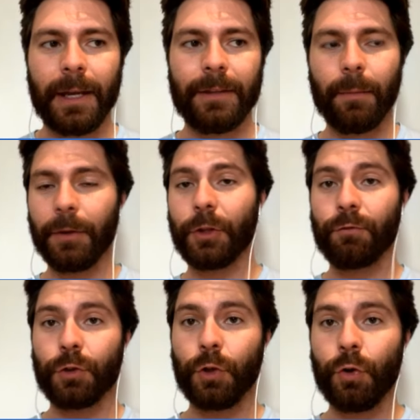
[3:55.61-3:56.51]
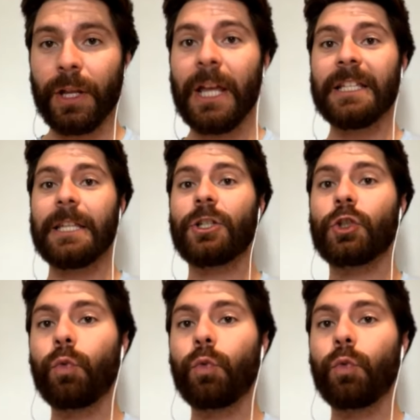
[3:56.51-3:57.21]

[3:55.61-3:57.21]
in the month of June since